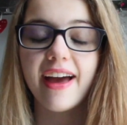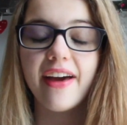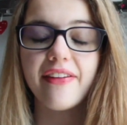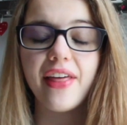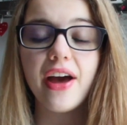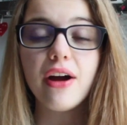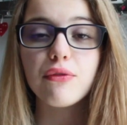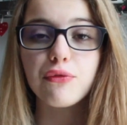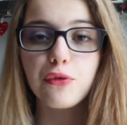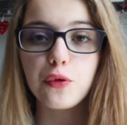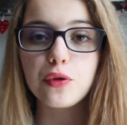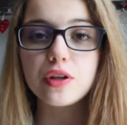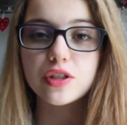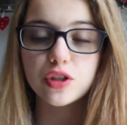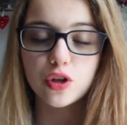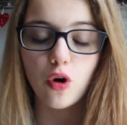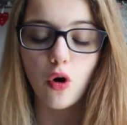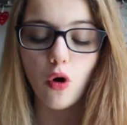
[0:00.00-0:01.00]
And that rule
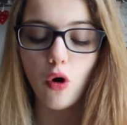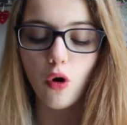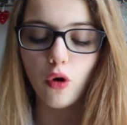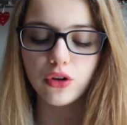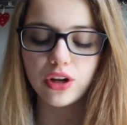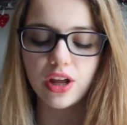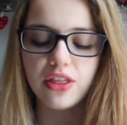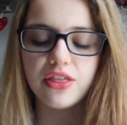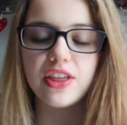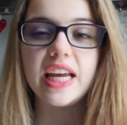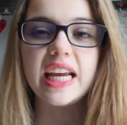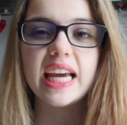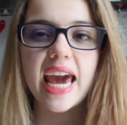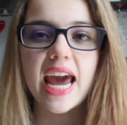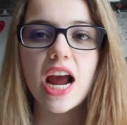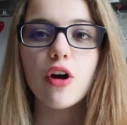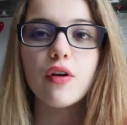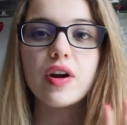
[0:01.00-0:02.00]
is called the
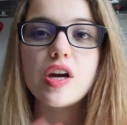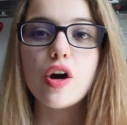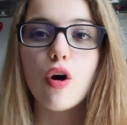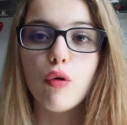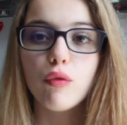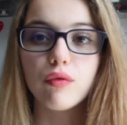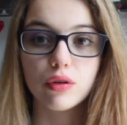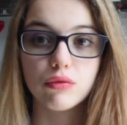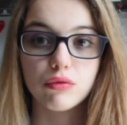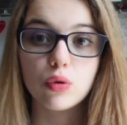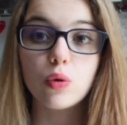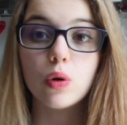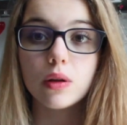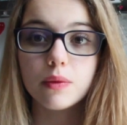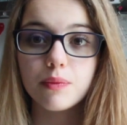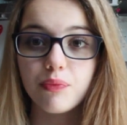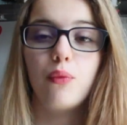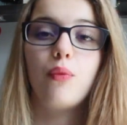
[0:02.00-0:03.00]
Carryover Rule,